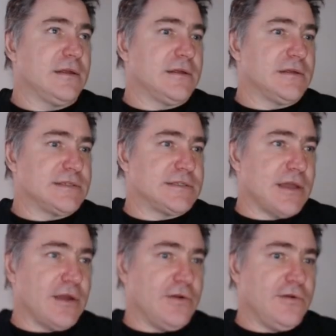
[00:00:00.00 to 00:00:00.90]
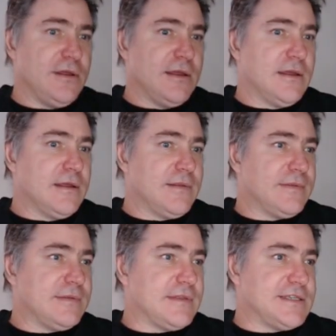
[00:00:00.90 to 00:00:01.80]
So
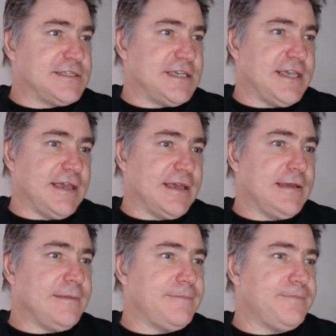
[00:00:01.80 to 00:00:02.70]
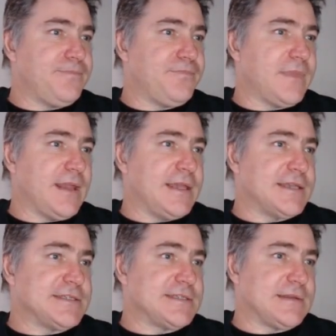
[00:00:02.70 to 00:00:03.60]
this here
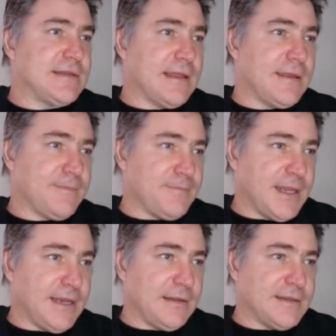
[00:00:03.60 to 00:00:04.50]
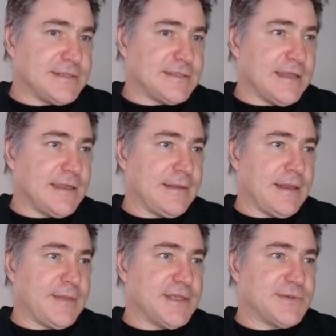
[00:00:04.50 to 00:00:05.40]
is the
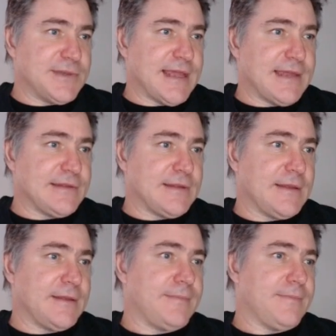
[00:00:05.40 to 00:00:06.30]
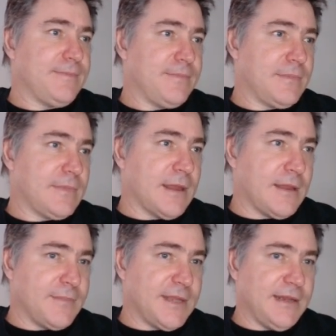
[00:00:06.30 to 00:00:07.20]
image without the
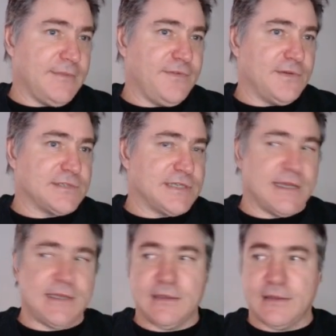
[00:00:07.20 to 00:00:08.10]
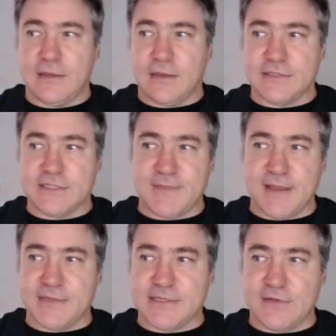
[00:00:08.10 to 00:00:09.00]
median filter. I'll just
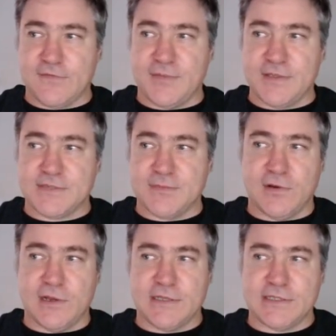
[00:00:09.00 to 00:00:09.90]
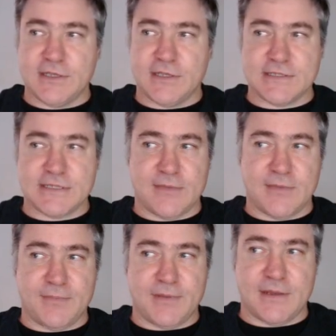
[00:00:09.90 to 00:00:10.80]
make myself a bit smaller so you can see a
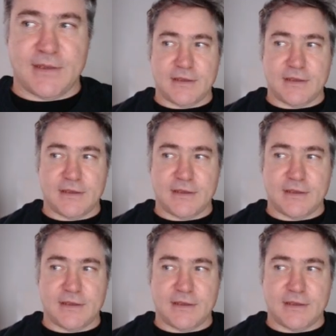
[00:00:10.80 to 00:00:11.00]
bit better.